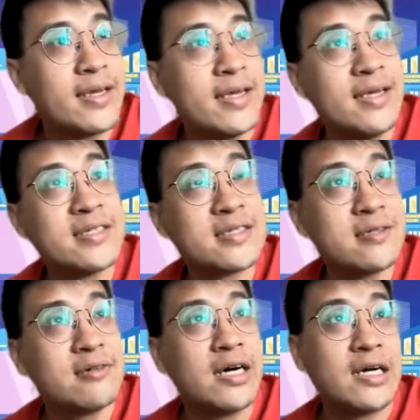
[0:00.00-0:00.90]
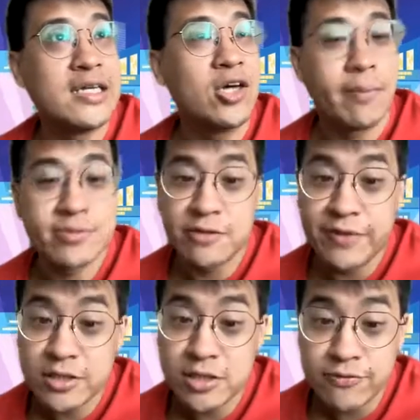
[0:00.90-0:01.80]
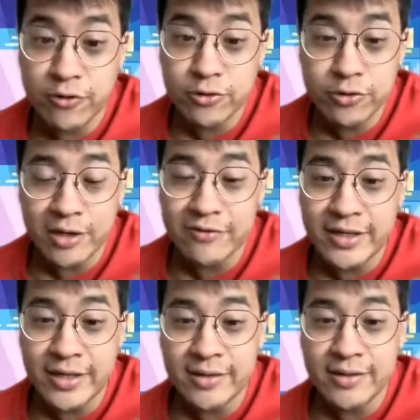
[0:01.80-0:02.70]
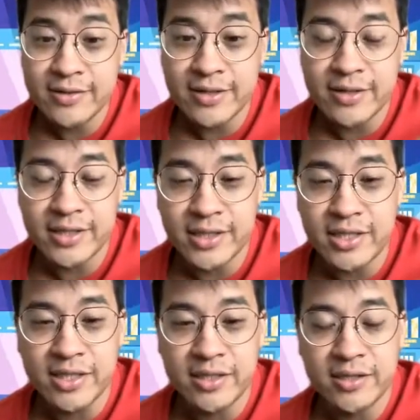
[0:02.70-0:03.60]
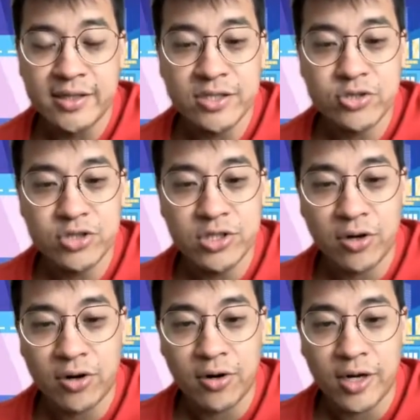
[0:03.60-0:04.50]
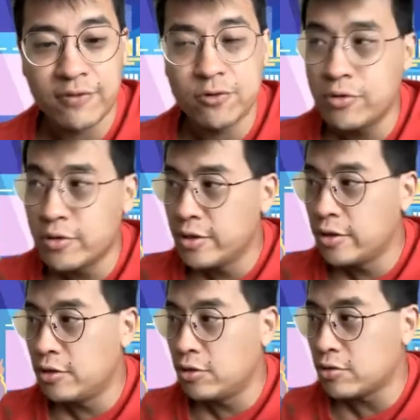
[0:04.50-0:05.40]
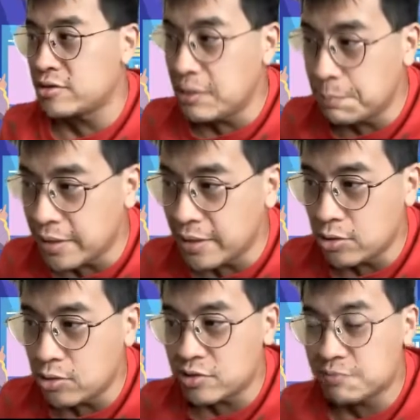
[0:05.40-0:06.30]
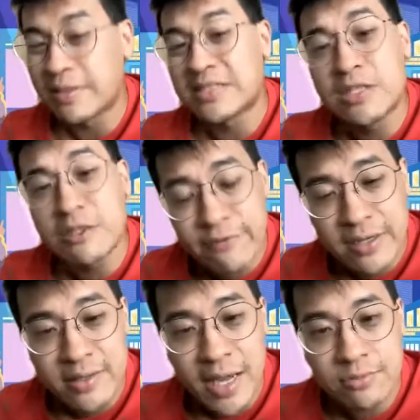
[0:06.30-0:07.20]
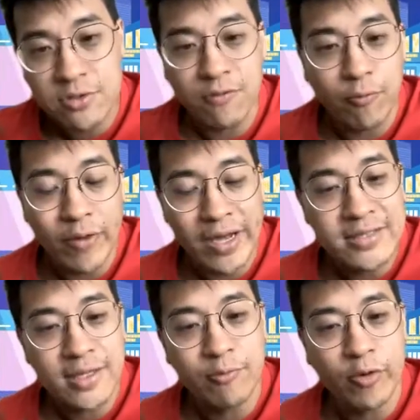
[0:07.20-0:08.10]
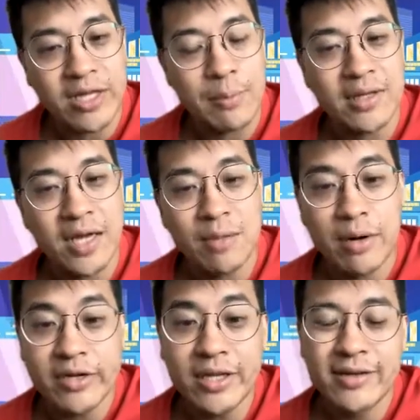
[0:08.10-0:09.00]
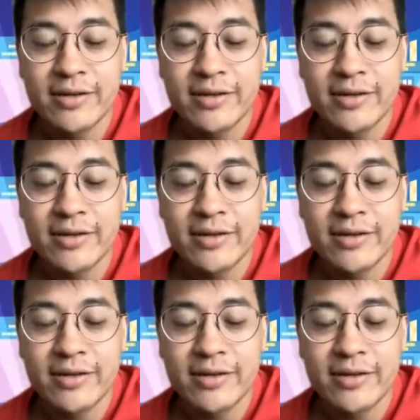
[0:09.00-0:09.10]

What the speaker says: Is it still early observations for you, Alvina, in the industry, or have you looked deeper into specific types of waste and what can be done about it?